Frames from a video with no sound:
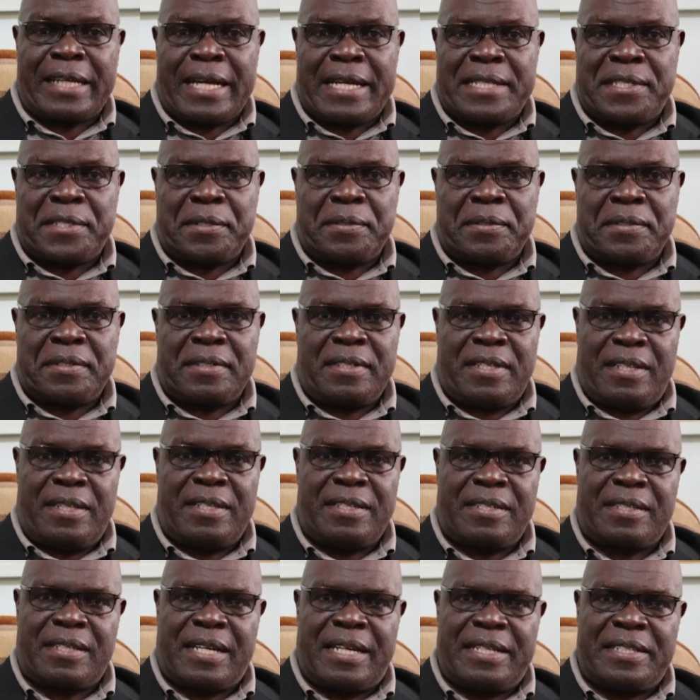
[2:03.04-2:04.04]
councils in
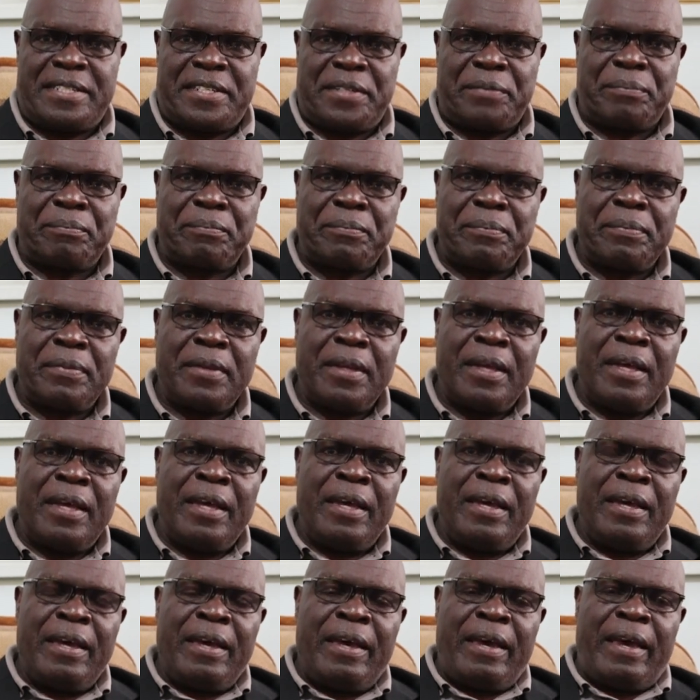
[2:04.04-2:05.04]
this country.
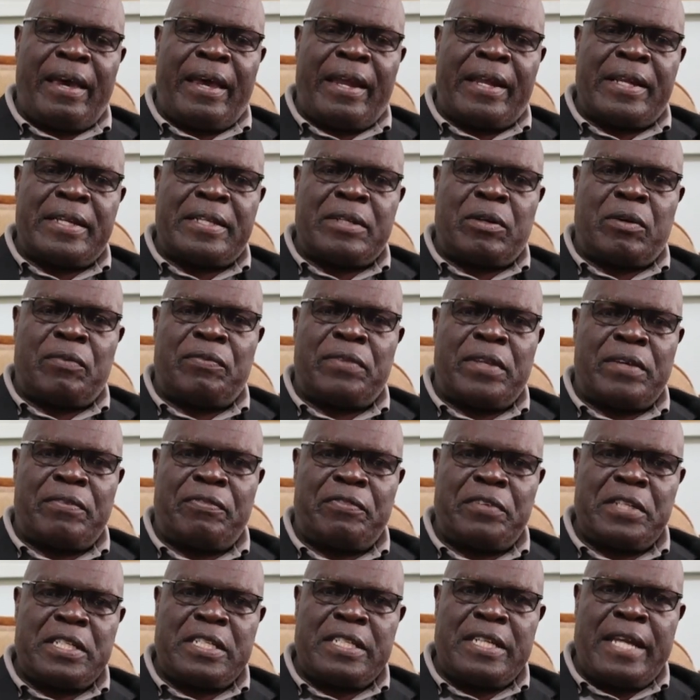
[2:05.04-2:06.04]
And of the
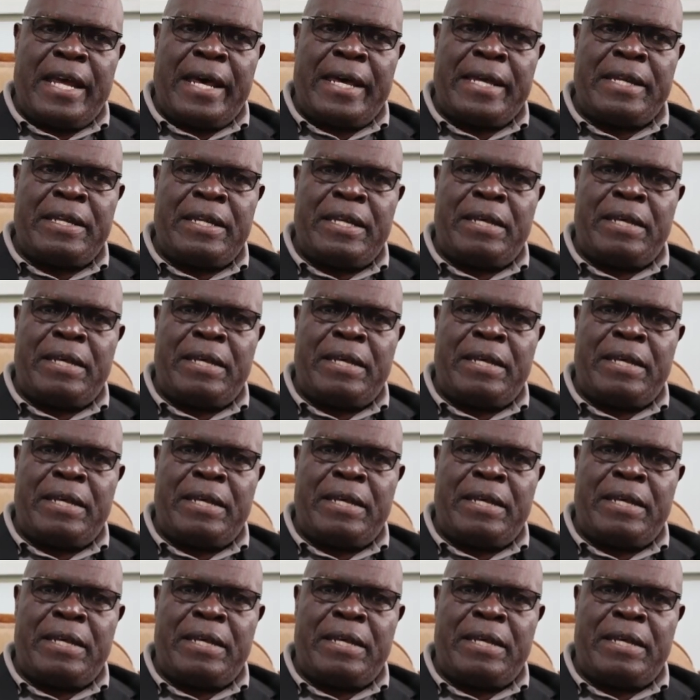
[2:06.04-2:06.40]
49